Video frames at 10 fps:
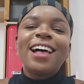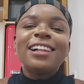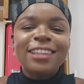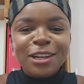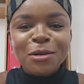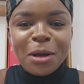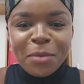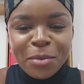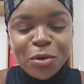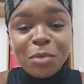I'll tell you a
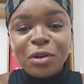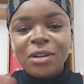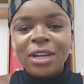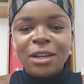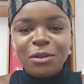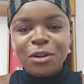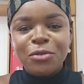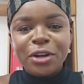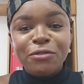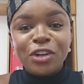bit more about the, the
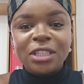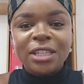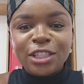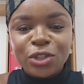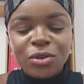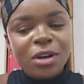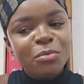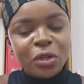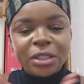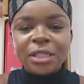Red Fridge later
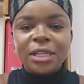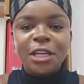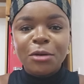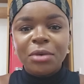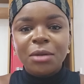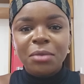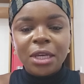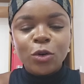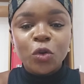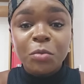on, but it's an
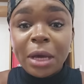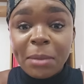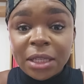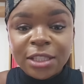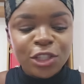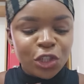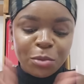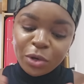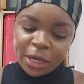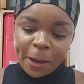Airbnb owned by my sister.
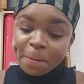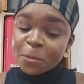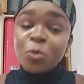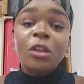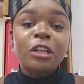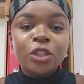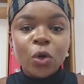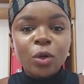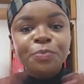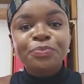But yeah,
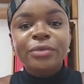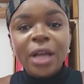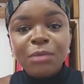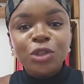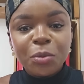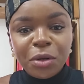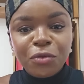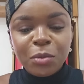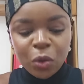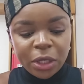so I'm jumping
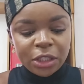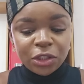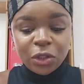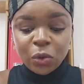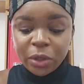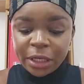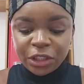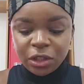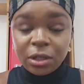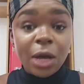from location to
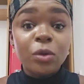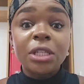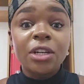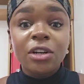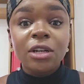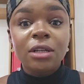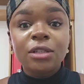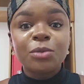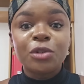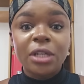location. I was here earlier
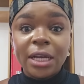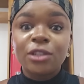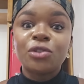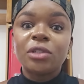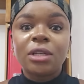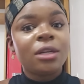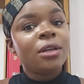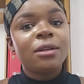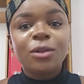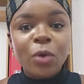this morning, actually.
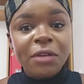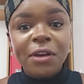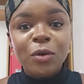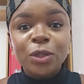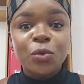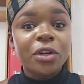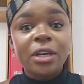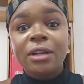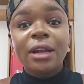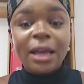The Wi-Fi wasn't
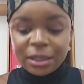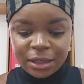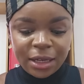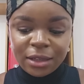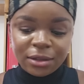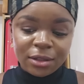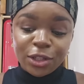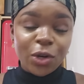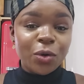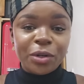working and I had to head into the
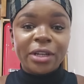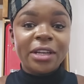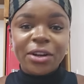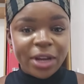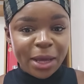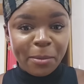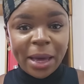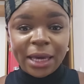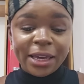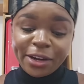town and here I am
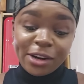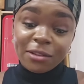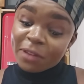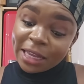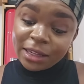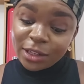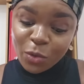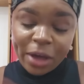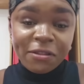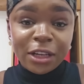back here and finally the
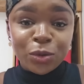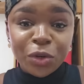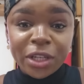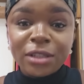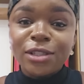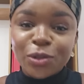Wi-Fi is working.